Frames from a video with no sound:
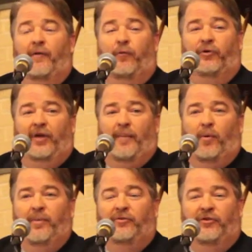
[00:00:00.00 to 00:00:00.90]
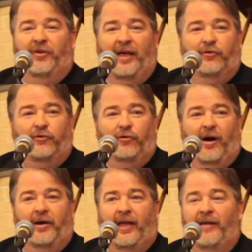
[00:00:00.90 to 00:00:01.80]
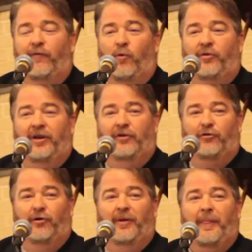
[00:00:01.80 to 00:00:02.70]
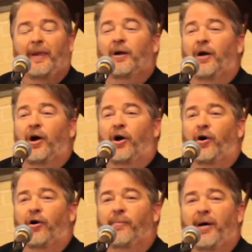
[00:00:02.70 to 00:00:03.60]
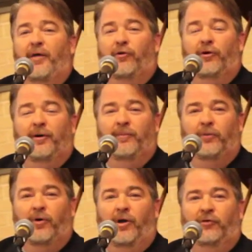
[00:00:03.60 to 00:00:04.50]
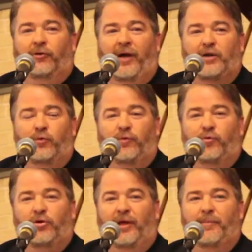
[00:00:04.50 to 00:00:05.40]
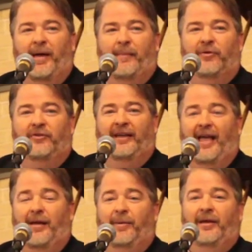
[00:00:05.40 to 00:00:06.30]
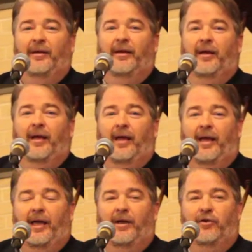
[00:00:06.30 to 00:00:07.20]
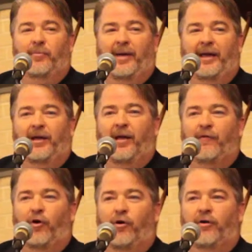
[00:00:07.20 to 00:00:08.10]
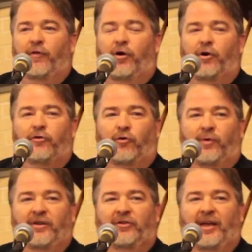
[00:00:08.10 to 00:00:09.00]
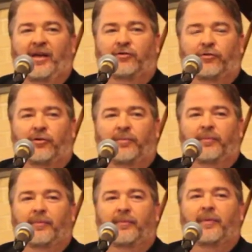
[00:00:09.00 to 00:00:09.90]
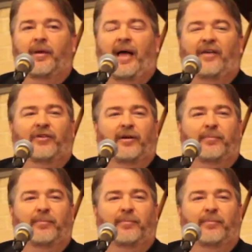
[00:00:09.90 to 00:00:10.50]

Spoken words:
For example, Mrs. Hester, our K-4 teacher, her mother is a graduate of Brooklane Baptist Academy, and you may have heard of her, Teresa Hester. I